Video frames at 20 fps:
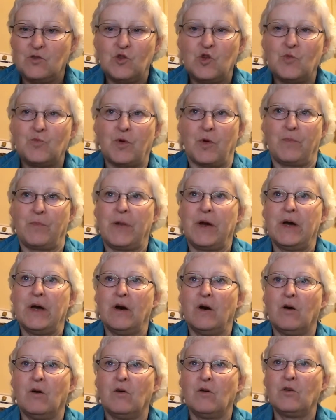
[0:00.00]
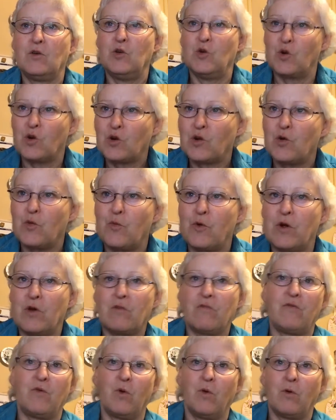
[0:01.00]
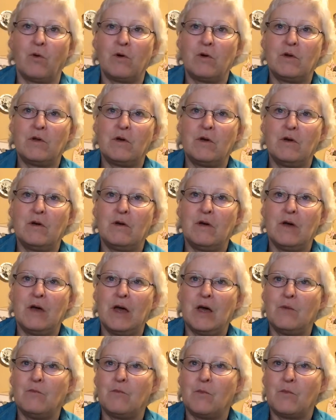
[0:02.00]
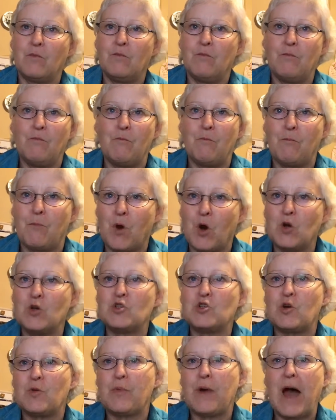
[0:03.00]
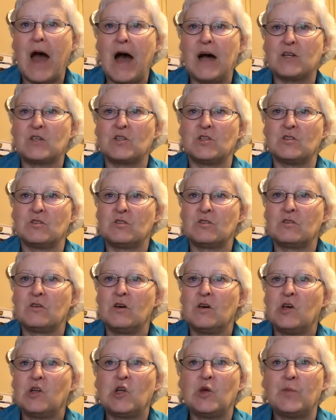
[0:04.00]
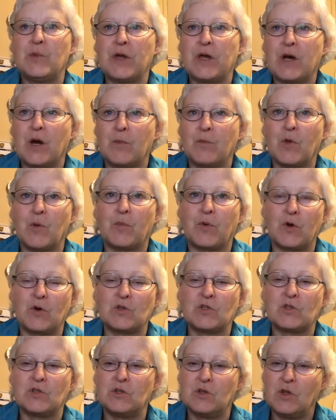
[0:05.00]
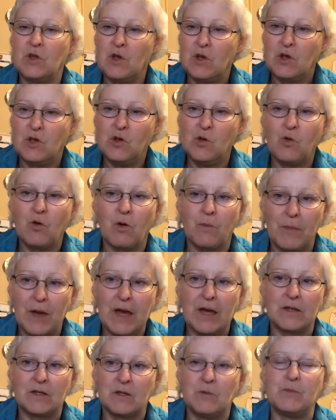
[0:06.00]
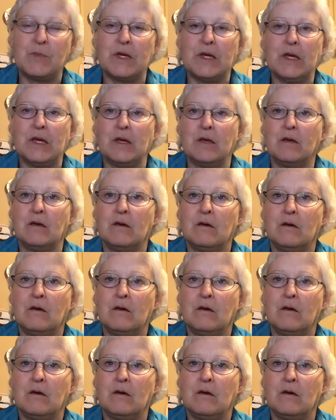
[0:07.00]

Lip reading: to propel your career forward and merge your passions to become the person you are meant to be.